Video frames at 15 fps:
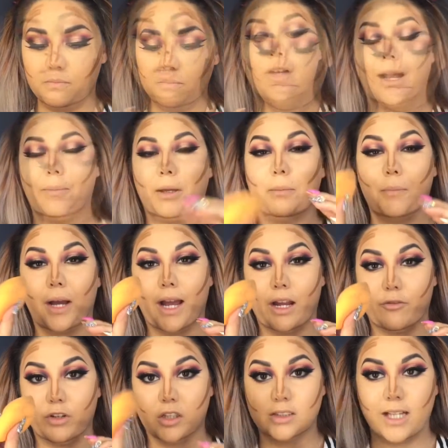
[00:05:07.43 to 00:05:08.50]
Grabbing my
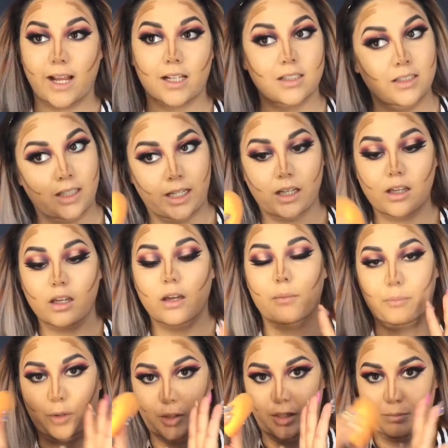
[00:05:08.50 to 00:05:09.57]
Real Technique
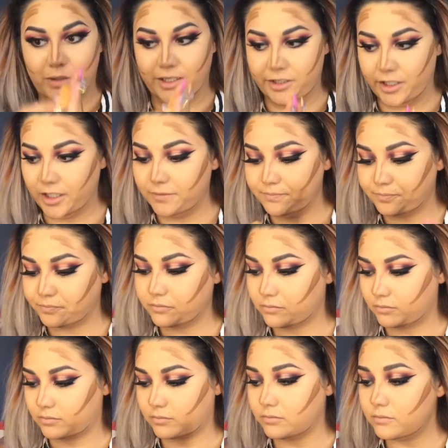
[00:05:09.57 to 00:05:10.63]
beauty blender,
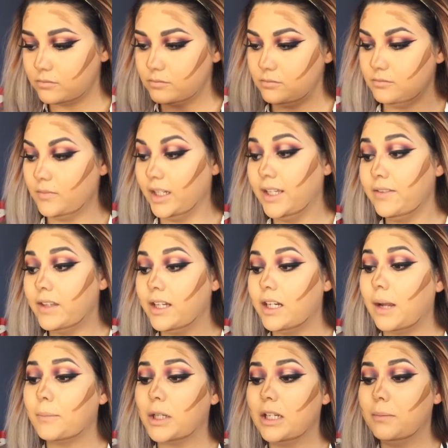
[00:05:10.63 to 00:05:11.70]
and then
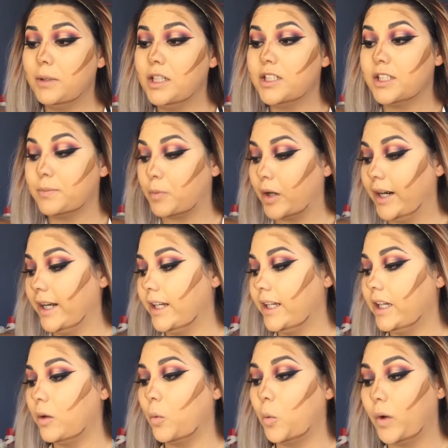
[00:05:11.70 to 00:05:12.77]
I'm going to be spraying
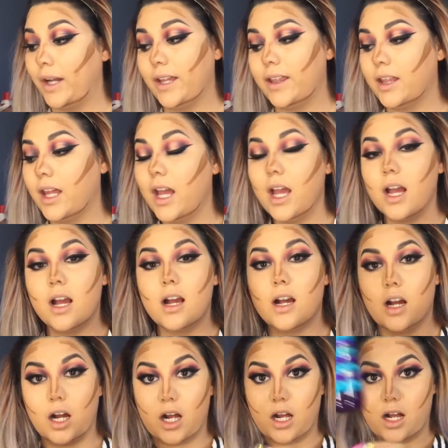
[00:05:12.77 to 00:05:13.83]
it with
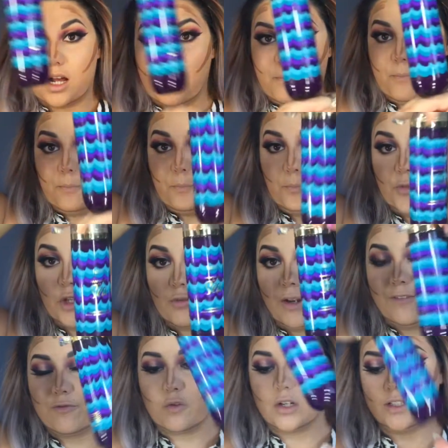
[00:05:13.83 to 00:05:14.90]
the
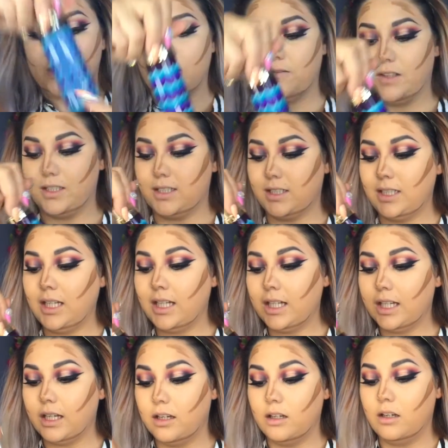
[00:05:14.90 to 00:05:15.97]
Rainforest of the
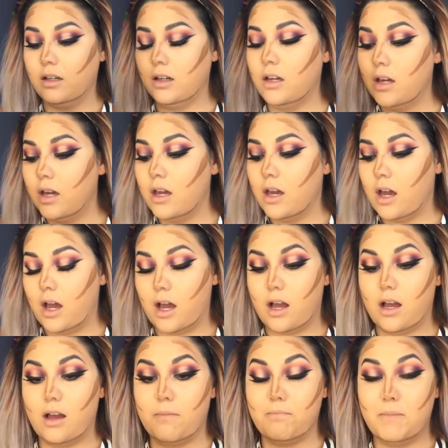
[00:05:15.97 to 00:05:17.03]
Sea
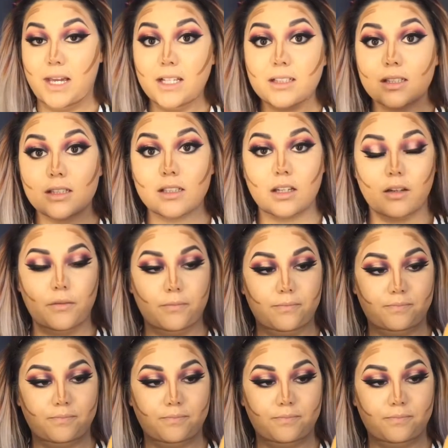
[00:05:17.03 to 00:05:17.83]
mist,